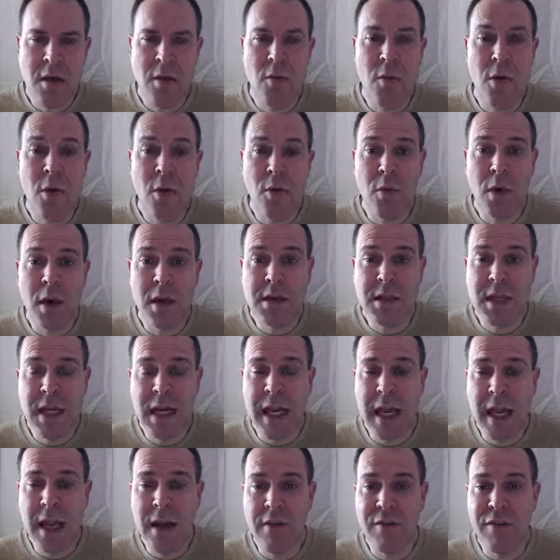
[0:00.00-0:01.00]
What was
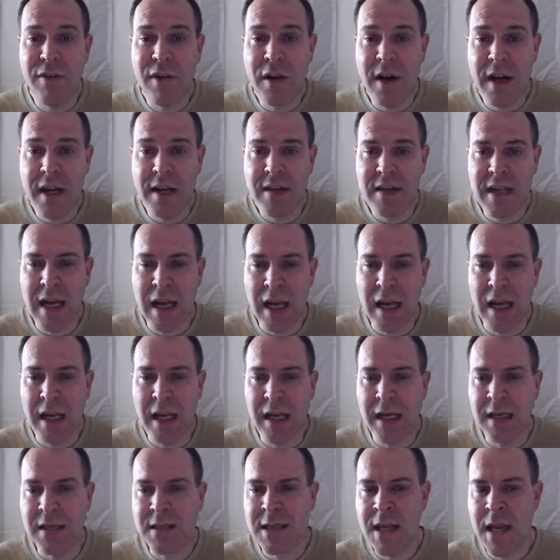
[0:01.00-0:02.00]
again very
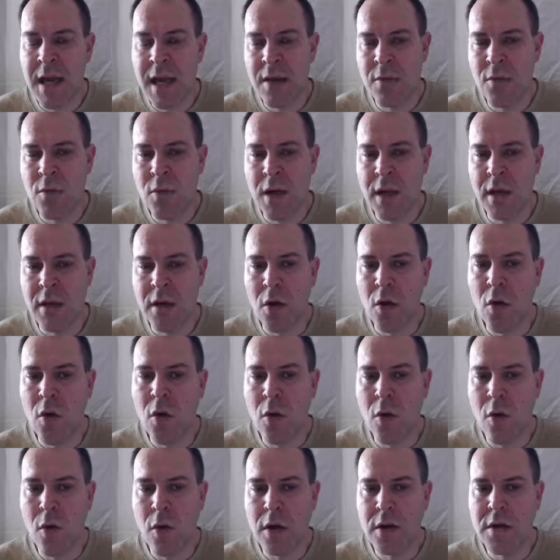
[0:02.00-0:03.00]
telling is that when the
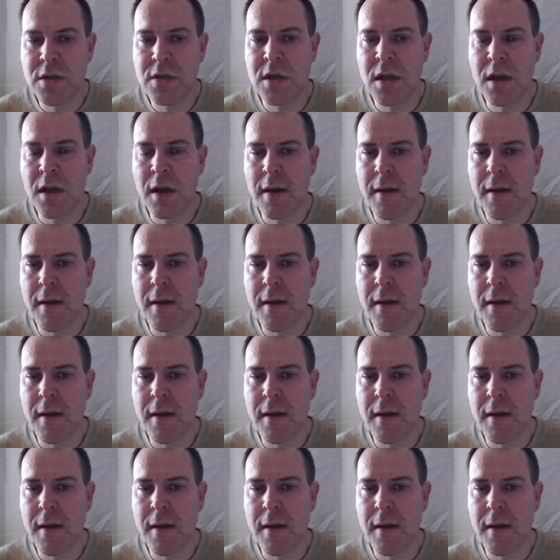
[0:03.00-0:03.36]
court